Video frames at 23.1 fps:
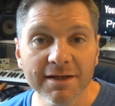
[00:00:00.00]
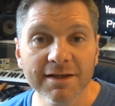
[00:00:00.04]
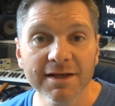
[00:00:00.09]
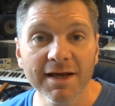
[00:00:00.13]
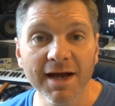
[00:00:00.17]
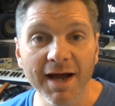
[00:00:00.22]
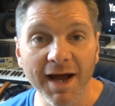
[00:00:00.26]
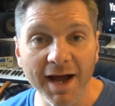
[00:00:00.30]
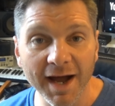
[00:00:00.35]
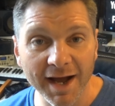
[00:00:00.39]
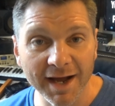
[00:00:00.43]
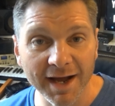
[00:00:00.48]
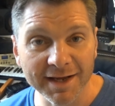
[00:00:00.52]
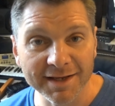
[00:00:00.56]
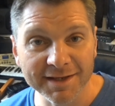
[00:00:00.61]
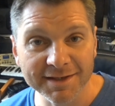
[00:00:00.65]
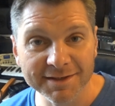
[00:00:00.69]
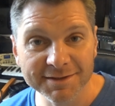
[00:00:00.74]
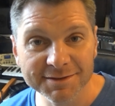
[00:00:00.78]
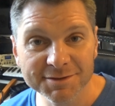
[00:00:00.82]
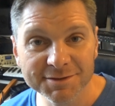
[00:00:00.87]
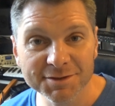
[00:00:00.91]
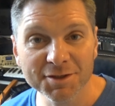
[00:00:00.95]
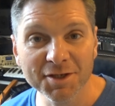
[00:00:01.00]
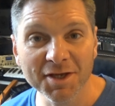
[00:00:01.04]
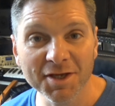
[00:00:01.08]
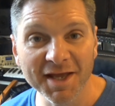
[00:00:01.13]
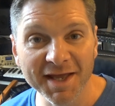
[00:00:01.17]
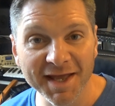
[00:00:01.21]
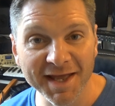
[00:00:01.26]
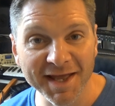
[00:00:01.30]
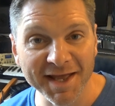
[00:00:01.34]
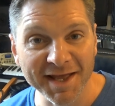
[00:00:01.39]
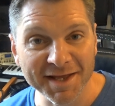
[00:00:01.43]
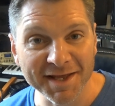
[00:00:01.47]
your eyes, your
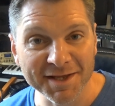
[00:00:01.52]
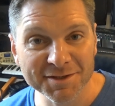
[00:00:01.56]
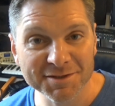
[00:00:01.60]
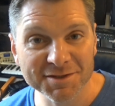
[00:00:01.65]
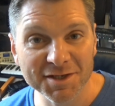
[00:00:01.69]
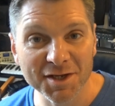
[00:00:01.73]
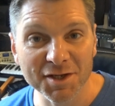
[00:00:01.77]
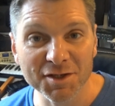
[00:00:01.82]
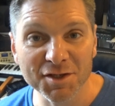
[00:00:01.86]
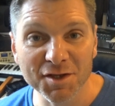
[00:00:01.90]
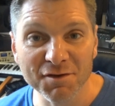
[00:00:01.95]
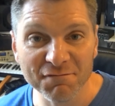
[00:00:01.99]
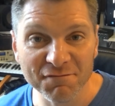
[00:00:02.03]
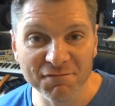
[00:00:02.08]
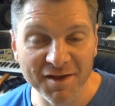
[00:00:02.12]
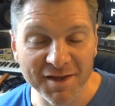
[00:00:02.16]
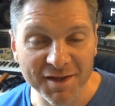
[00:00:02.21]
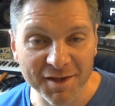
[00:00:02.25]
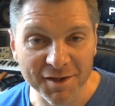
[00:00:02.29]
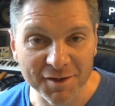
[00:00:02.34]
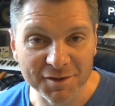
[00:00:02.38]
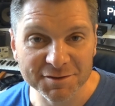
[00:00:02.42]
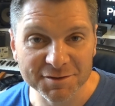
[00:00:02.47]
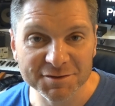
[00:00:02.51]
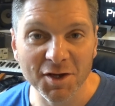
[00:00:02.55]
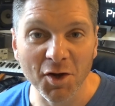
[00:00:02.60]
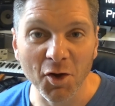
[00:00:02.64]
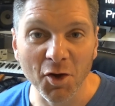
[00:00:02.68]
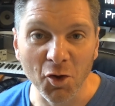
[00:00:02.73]
ears and your fingers